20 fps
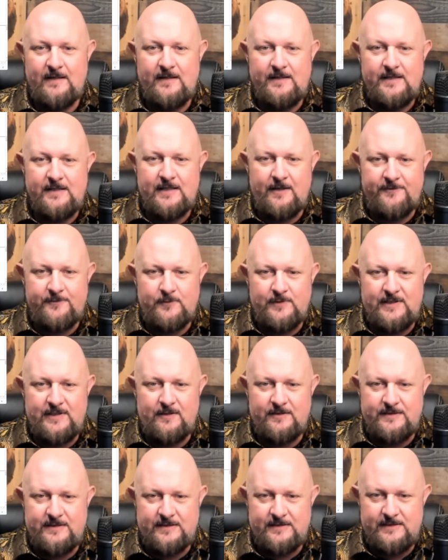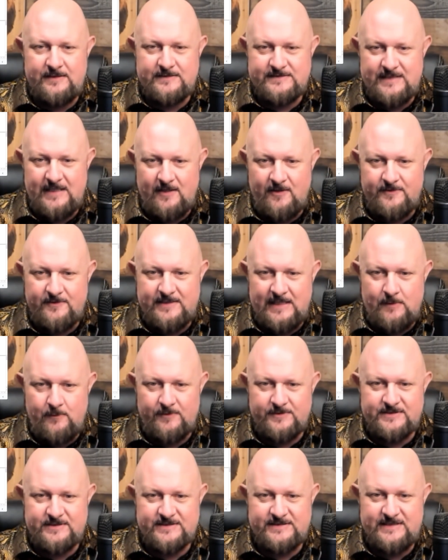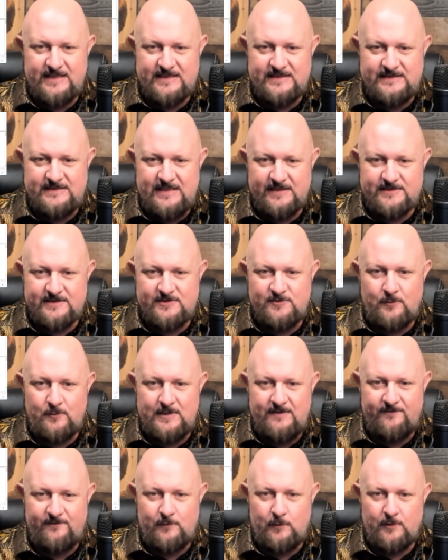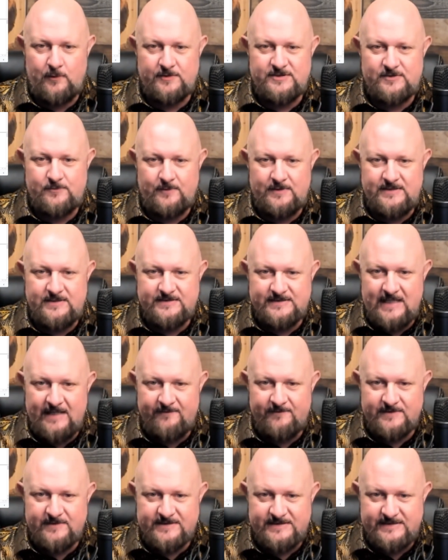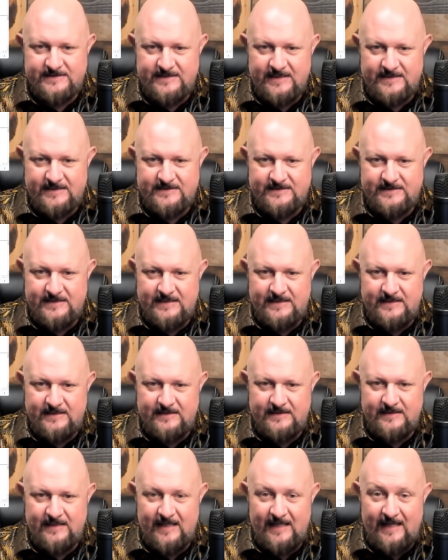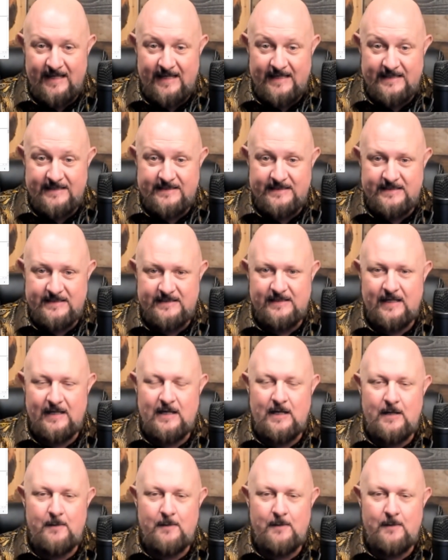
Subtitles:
You go through here and you say, okay, well, it's a 60, it's a 24, it's 27, 60, 80.